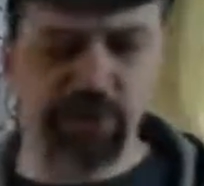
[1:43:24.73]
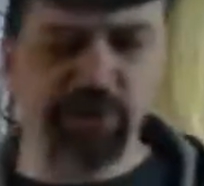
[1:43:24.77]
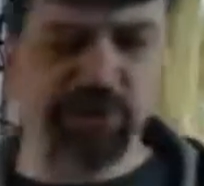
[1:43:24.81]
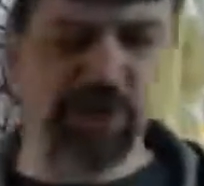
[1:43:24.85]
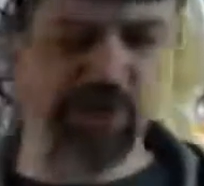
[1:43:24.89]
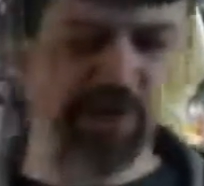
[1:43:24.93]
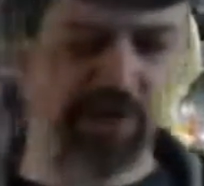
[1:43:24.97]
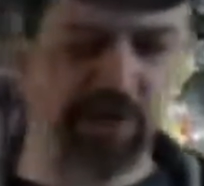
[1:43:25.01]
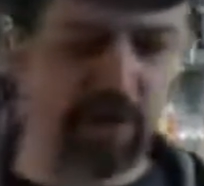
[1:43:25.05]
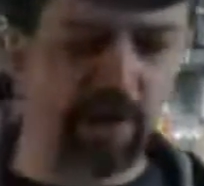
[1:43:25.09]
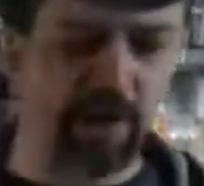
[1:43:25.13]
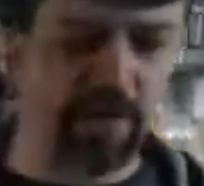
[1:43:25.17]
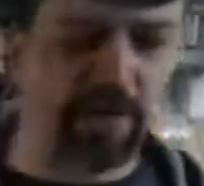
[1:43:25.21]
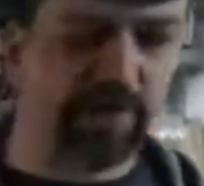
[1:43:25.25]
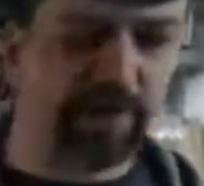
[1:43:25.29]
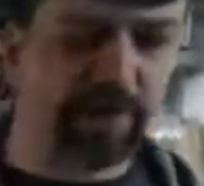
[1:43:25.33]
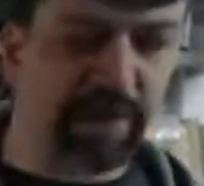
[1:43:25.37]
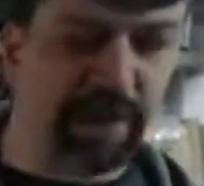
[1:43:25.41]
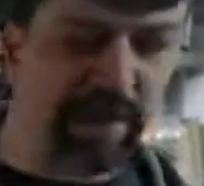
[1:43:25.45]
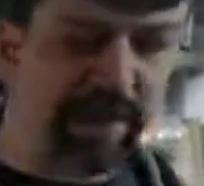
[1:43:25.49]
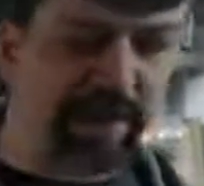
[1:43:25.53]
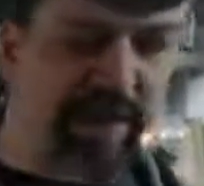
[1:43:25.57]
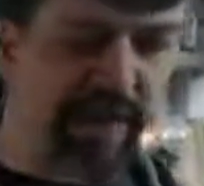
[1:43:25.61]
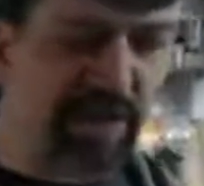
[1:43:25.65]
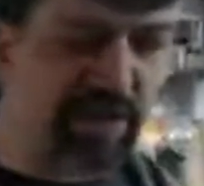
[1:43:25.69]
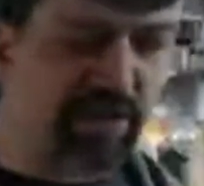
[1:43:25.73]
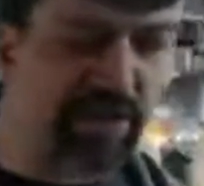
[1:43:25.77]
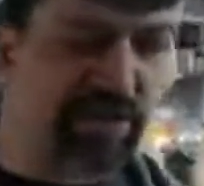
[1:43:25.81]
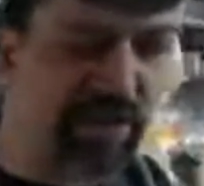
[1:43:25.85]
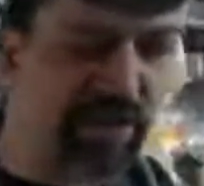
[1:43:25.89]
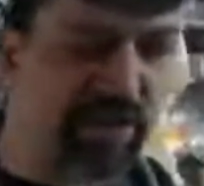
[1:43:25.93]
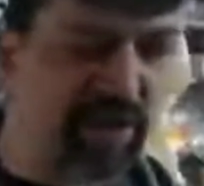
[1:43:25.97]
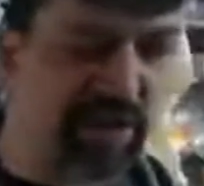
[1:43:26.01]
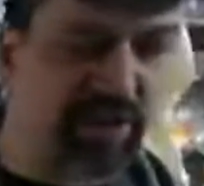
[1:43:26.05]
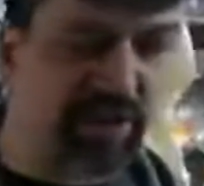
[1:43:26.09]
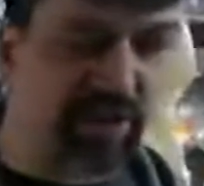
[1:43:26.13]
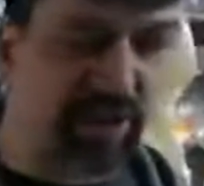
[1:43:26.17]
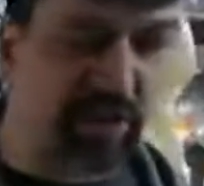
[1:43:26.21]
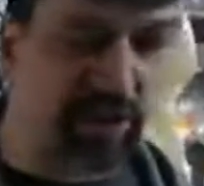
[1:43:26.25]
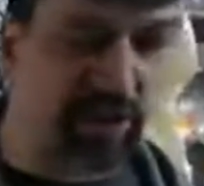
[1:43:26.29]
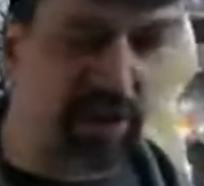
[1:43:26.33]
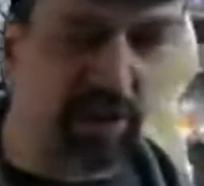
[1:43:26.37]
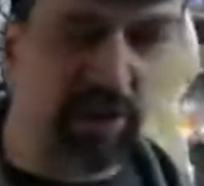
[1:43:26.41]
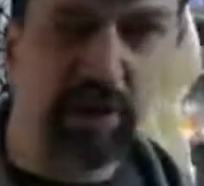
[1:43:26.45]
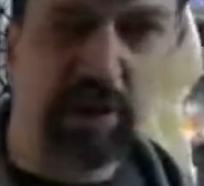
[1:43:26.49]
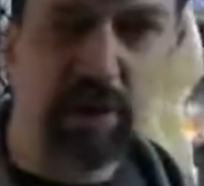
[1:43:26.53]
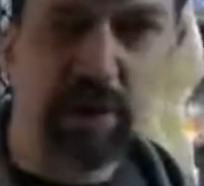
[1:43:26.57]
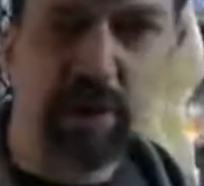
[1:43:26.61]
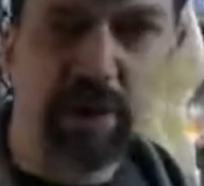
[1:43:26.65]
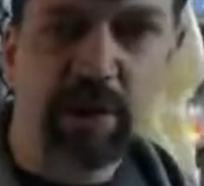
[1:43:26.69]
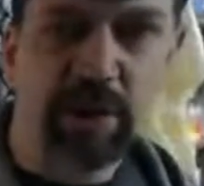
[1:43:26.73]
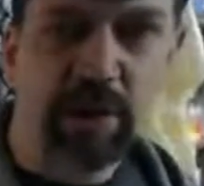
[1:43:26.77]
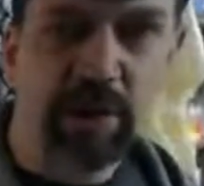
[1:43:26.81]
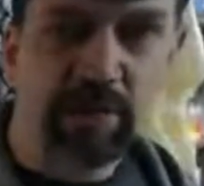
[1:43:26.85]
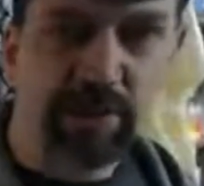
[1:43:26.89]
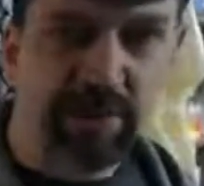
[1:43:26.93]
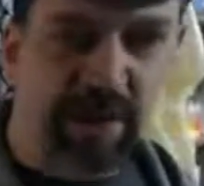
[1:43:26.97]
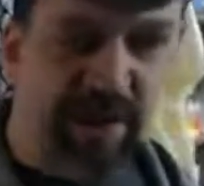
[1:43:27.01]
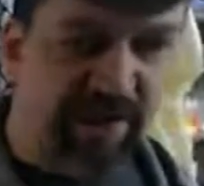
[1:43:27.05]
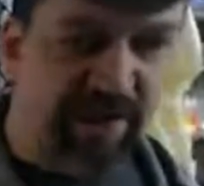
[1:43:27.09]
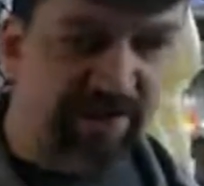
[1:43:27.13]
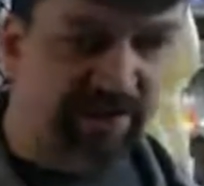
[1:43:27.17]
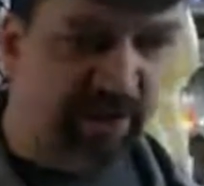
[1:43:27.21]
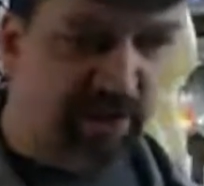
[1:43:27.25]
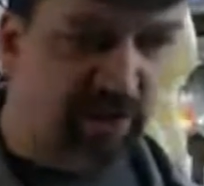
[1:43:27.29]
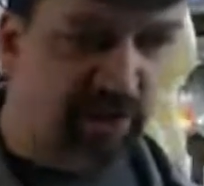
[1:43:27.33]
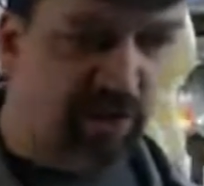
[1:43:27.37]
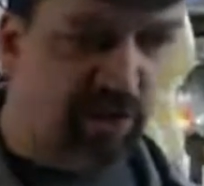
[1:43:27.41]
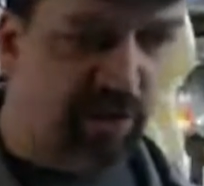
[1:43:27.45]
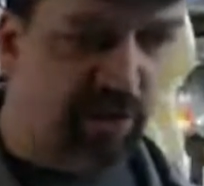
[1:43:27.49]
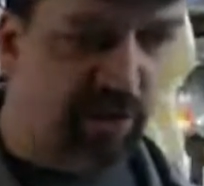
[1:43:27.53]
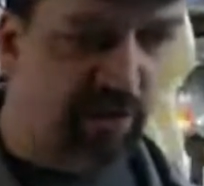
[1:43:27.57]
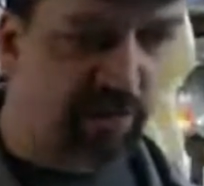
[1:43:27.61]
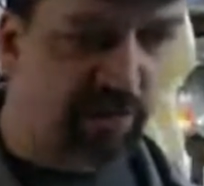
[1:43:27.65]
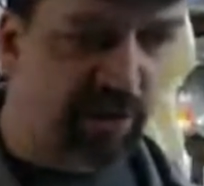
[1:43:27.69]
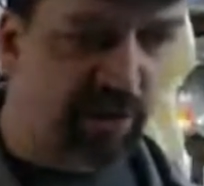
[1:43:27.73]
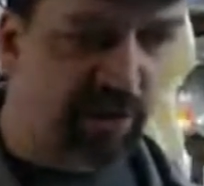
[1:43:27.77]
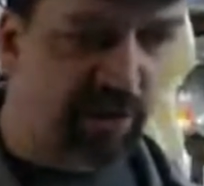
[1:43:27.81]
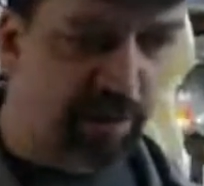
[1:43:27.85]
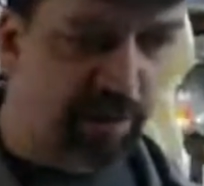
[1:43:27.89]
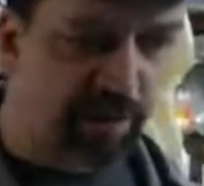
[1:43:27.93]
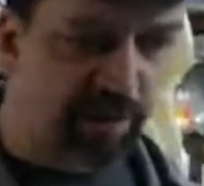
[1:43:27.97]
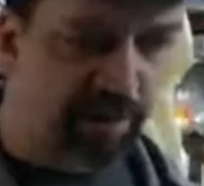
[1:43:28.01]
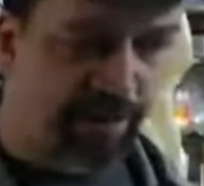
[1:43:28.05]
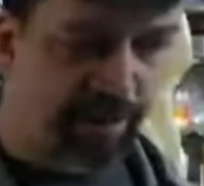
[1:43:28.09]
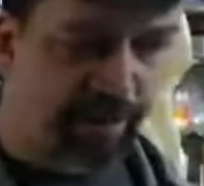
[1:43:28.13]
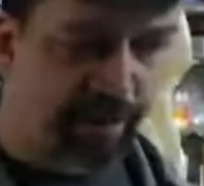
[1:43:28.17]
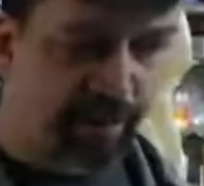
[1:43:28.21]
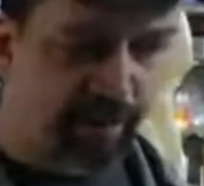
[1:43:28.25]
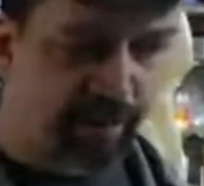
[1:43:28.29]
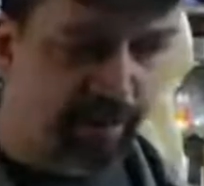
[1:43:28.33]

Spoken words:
The glow sticks come encased in these little plastic tubes.